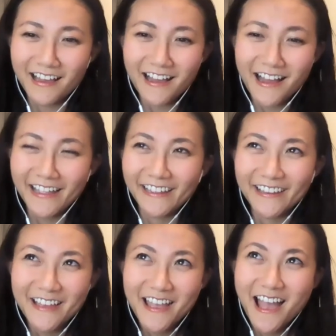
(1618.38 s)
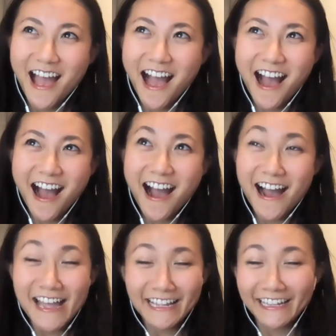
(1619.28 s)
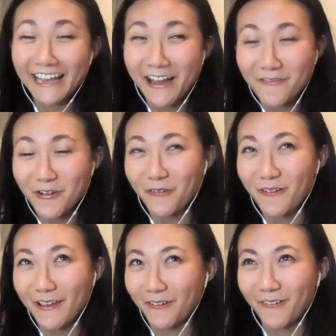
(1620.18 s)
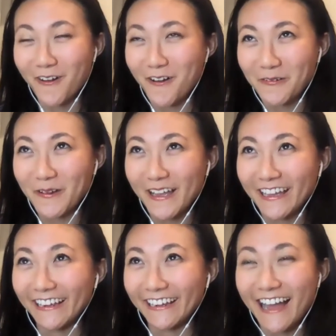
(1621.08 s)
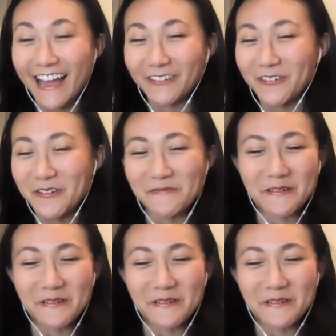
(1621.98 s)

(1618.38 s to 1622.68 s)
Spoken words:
I have a right or wrong way. I don't know if other